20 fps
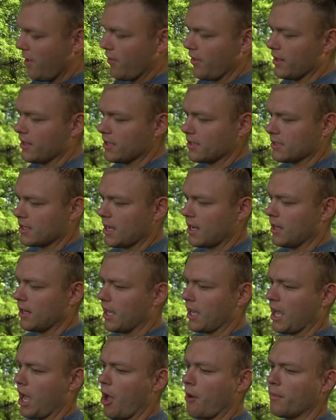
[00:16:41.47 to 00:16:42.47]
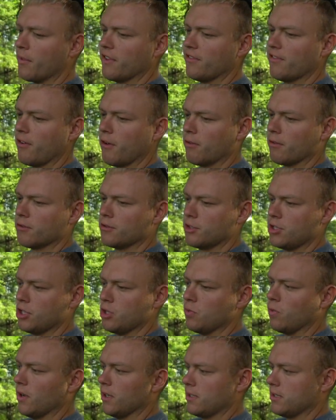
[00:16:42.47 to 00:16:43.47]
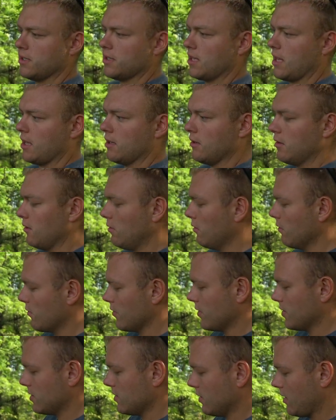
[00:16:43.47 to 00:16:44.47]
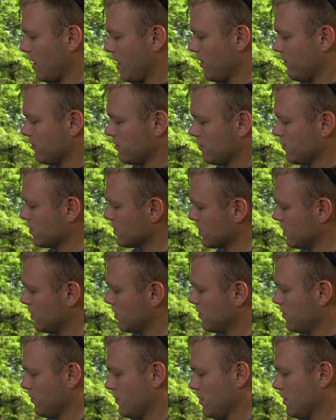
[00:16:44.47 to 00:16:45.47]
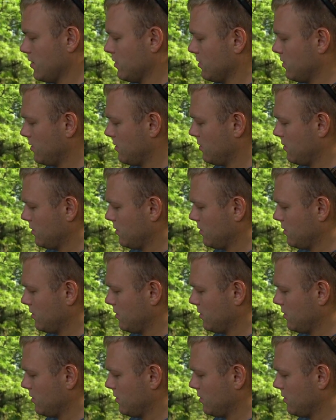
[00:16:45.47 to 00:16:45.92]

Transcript: I think it's kind of like how many photos do you want sent over its life. So we're just gonna do this.